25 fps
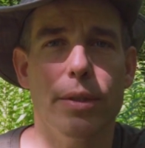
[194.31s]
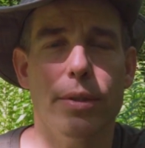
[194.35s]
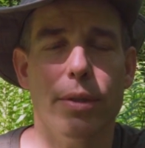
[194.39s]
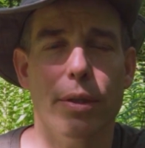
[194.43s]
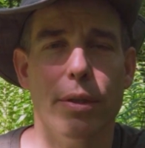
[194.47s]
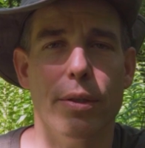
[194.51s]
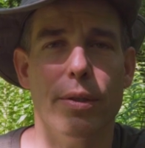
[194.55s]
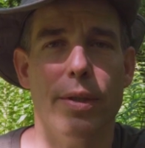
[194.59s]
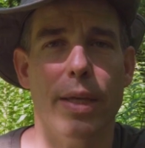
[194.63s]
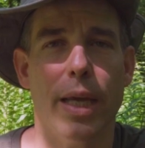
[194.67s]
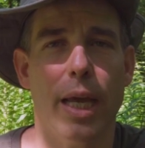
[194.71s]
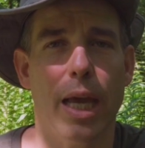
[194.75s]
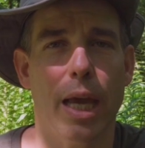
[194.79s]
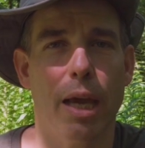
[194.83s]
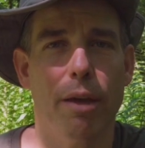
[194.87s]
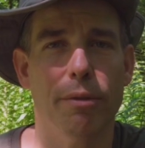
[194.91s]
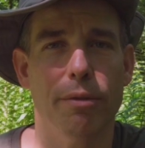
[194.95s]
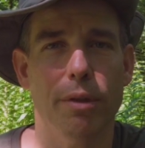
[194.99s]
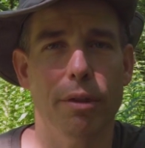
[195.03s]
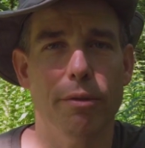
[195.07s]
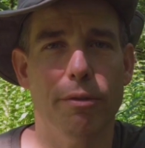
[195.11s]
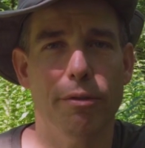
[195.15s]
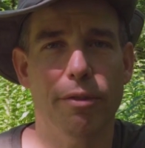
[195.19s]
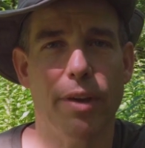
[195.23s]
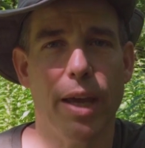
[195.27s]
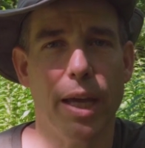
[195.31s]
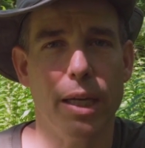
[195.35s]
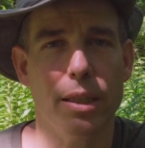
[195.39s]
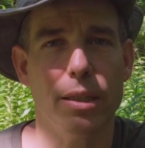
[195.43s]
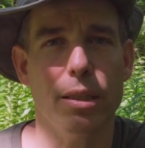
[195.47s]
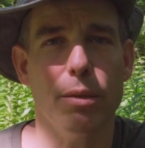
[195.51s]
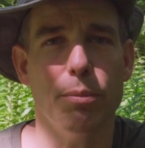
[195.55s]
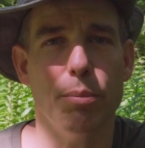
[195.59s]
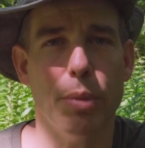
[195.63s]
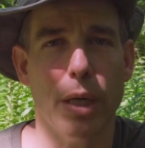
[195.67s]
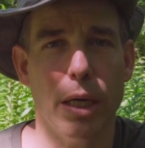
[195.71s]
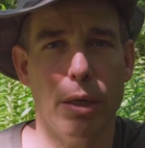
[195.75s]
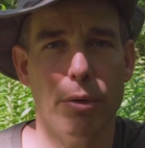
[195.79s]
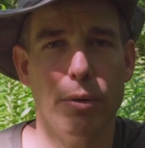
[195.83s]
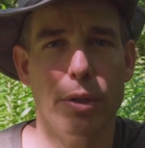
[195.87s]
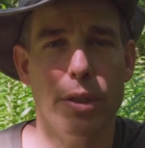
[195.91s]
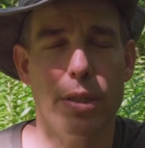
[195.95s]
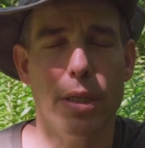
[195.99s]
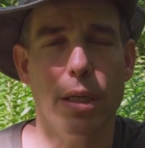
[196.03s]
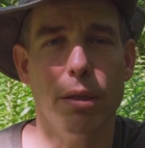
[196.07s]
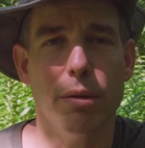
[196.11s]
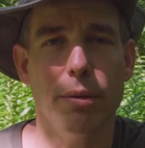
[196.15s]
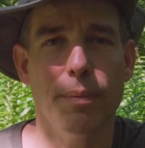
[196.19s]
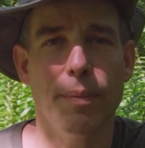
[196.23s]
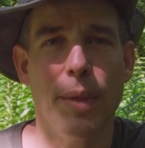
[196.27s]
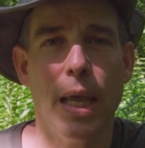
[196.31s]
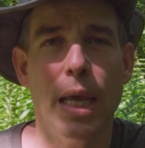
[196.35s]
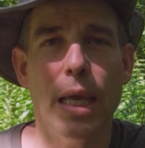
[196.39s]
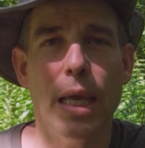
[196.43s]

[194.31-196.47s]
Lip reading: So they have infected binaries now.